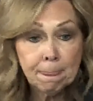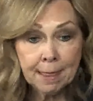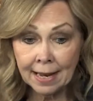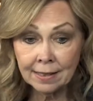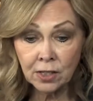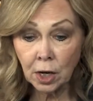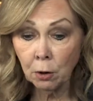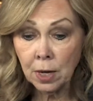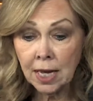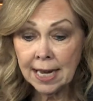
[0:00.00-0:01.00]
And
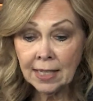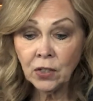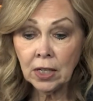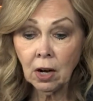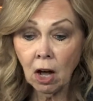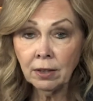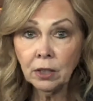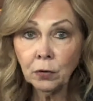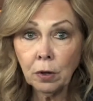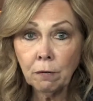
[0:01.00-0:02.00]
so he's seeing all
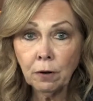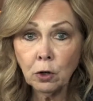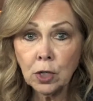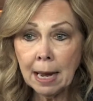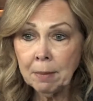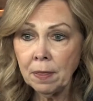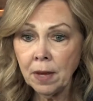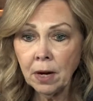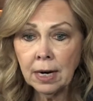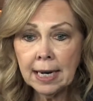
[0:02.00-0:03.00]
this for the first time, and
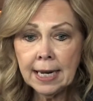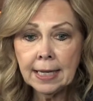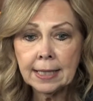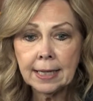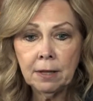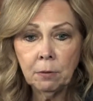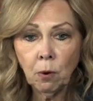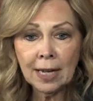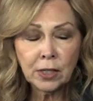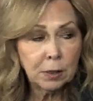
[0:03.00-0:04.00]
there he is in the
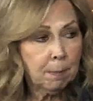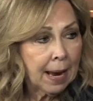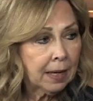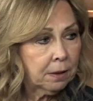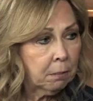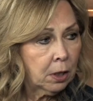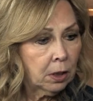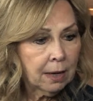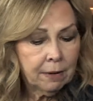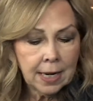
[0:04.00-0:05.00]
right smack in the
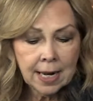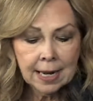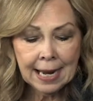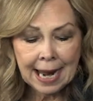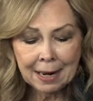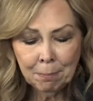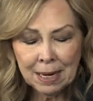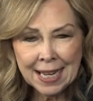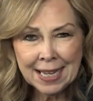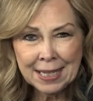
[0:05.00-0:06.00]
middle of it and
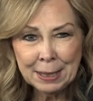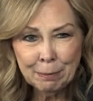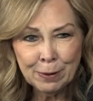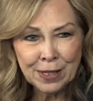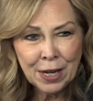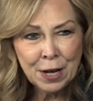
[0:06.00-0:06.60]
becomes